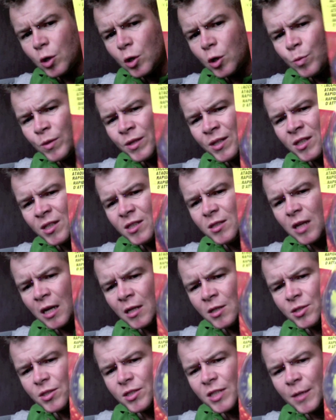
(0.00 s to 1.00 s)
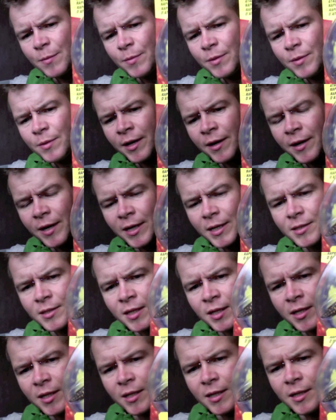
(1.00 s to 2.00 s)
open this. I'll just keep it there, like I
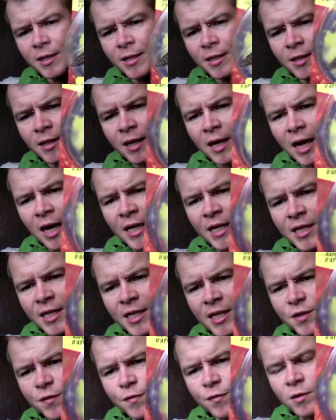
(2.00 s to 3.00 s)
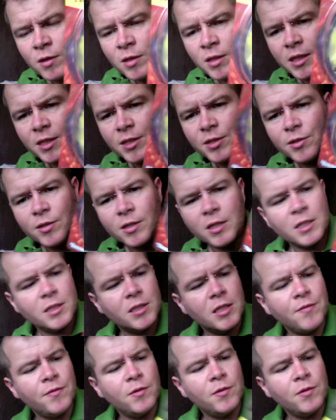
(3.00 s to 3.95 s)
say. And he is a frilled lizard. Let's have a